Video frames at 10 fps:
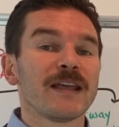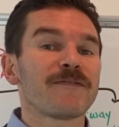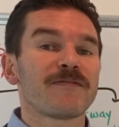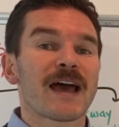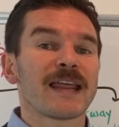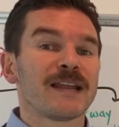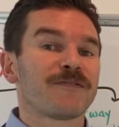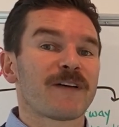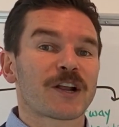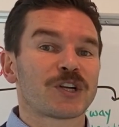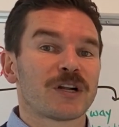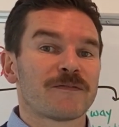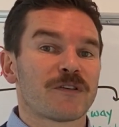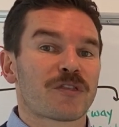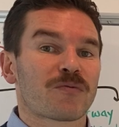if that infection
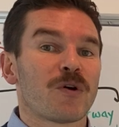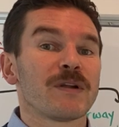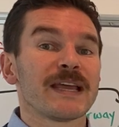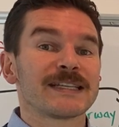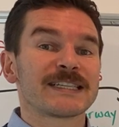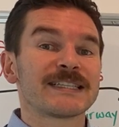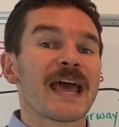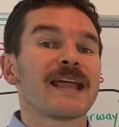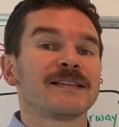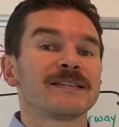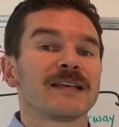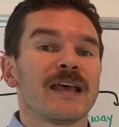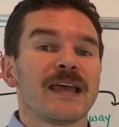of the throat extends